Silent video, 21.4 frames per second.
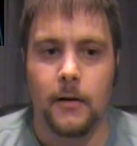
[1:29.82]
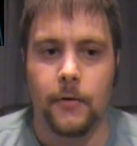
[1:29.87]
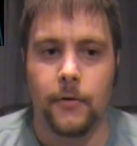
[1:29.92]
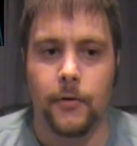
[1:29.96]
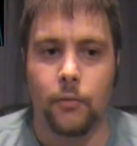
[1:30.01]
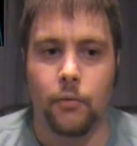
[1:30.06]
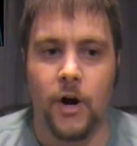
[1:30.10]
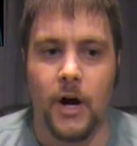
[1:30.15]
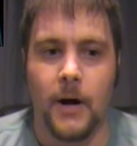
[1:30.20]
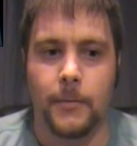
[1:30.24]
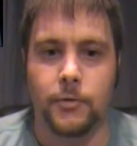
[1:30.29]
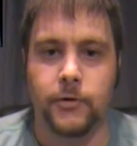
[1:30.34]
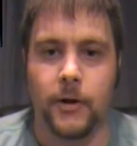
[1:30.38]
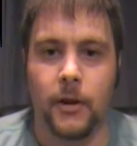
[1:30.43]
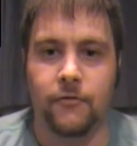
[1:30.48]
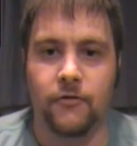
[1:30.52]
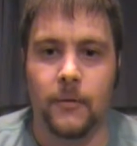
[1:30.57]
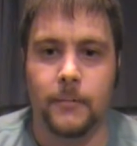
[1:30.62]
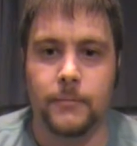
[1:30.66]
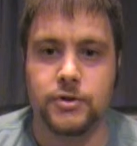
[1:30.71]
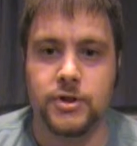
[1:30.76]
the
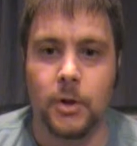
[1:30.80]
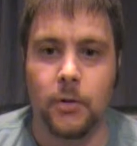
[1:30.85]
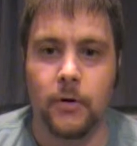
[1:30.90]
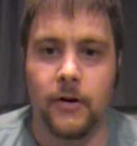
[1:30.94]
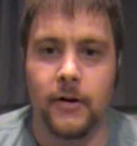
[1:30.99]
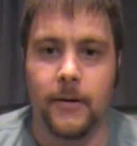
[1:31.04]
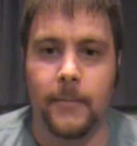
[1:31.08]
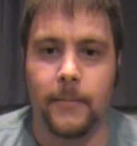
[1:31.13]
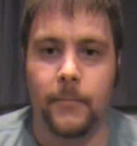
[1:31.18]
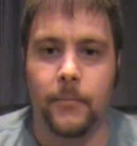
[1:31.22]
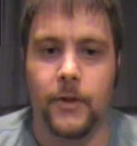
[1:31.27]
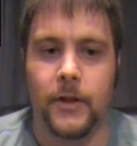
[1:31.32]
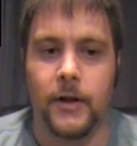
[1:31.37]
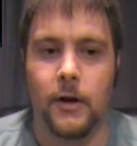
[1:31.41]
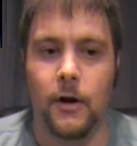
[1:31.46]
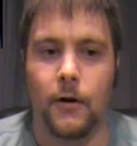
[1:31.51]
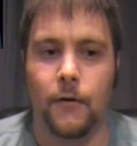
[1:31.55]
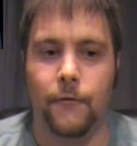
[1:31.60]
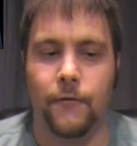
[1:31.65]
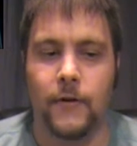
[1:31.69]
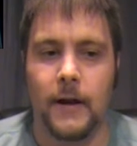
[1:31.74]
Romulans from blowing up the
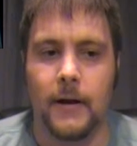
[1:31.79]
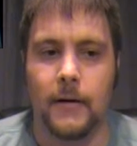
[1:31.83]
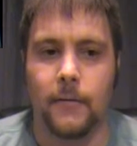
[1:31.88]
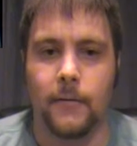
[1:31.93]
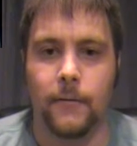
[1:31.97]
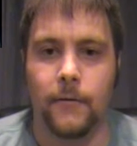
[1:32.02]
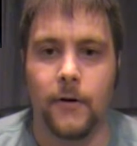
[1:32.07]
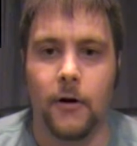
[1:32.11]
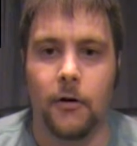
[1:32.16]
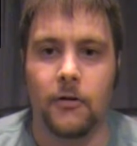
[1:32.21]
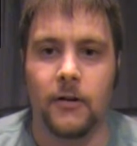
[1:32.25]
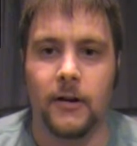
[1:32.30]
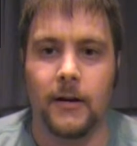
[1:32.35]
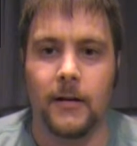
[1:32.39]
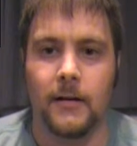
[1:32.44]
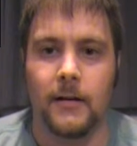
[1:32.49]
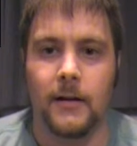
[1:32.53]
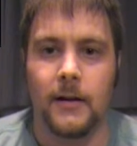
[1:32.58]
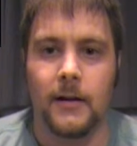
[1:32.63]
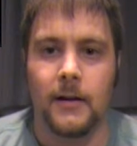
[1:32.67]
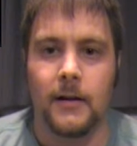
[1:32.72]
Earth, and
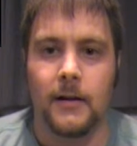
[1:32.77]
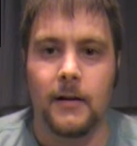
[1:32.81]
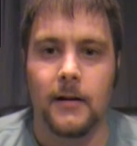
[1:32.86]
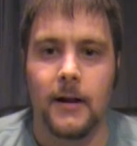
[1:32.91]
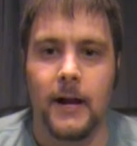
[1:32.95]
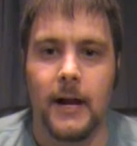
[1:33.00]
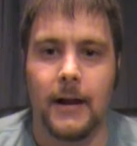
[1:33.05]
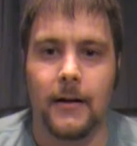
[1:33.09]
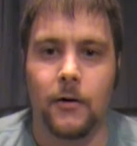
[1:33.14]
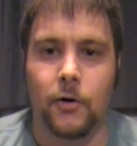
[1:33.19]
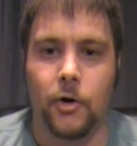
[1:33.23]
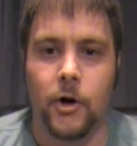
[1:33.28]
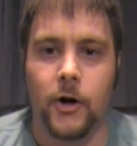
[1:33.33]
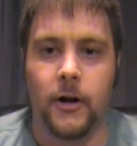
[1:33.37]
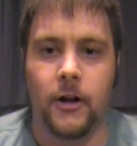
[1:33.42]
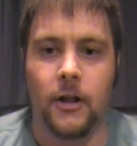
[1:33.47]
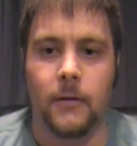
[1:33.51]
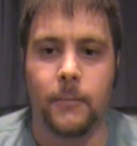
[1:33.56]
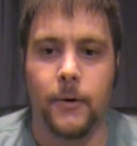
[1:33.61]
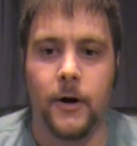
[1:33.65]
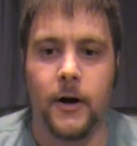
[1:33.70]
Vulcan and Kirk
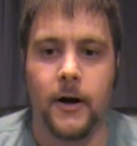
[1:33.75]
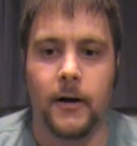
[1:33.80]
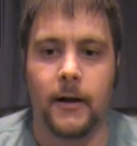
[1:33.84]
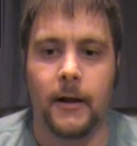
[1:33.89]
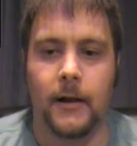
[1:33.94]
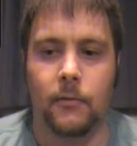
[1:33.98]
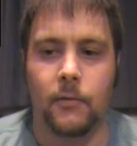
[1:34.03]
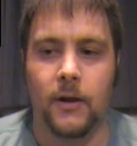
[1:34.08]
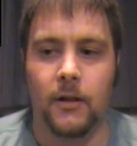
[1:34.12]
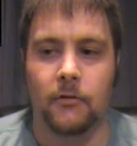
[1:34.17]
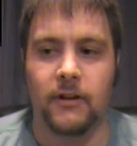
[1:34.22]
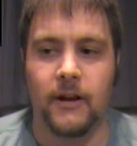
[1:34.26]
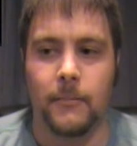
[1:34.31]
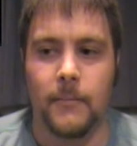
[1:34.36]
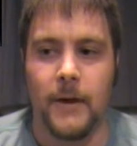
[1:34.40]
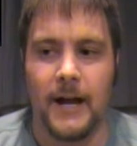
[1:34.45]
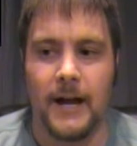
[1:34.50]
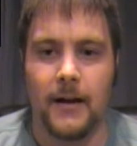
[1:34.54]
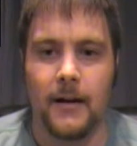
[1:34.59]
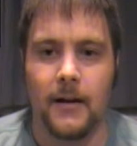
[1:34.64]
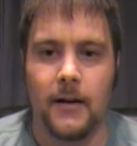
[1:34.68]
and Spock had recently
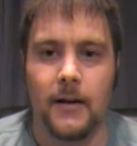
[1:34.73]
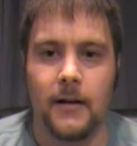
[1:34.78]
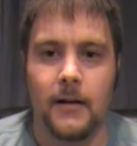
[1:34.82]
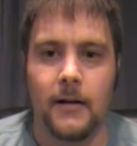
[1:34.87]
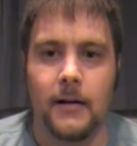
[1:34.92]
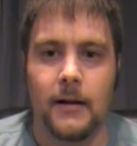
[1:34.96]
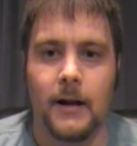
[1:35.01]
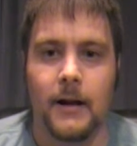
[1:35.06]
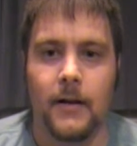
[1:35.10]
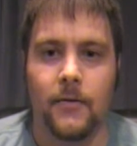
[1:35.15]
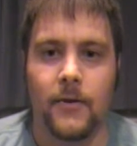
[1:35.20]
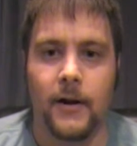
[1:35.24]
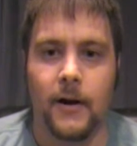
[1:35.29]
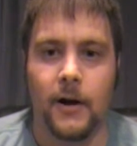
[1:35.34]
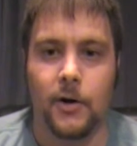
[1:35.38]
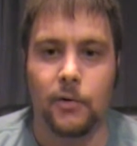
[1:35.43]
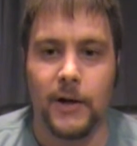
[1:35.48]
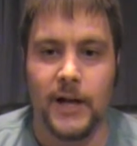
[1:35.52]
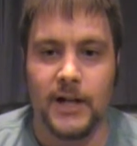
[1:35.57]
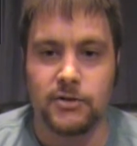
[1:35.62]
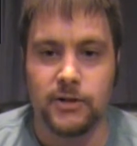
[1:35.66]
met, and they
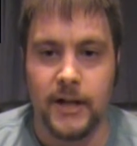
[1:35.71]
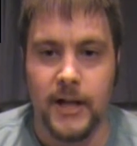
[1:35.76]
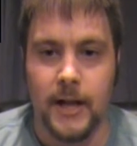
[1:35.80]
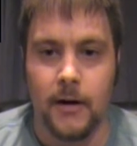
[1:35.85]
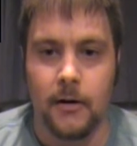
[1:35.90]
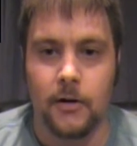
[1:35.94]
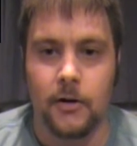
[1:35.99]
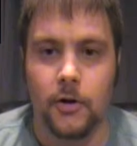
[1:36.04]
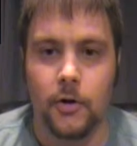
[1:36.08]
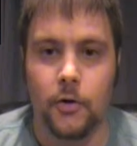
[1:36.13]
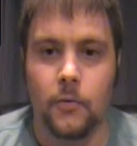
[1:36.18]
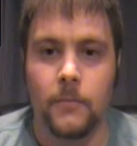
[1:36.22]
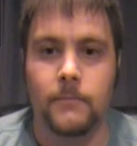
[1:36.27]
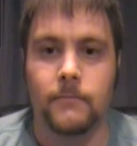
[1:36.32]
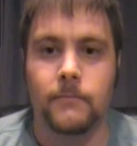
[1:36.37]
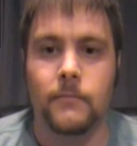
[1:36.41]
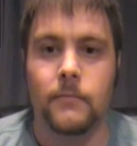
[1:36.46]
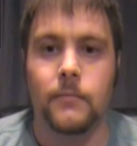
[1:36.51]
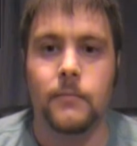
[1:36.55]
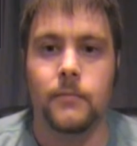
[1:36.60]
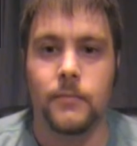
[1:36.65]
are gradually getting to
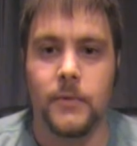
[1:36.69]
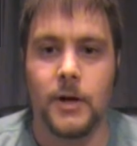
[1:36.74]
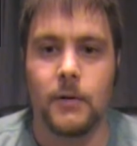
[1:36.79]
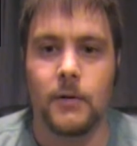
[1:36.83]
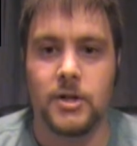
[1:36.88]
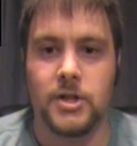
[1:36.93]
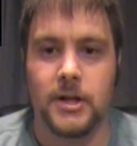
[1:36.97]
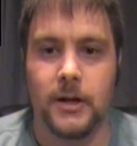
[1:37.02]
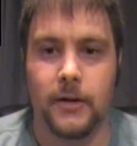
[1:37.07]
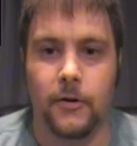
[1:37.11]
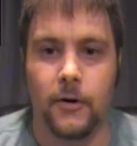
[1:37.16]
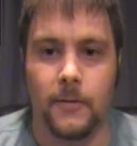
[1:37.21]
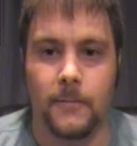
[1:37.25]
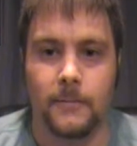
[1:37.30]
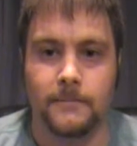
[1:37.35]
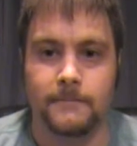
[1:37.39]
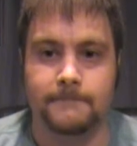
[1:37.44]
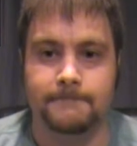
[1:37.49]
know each other.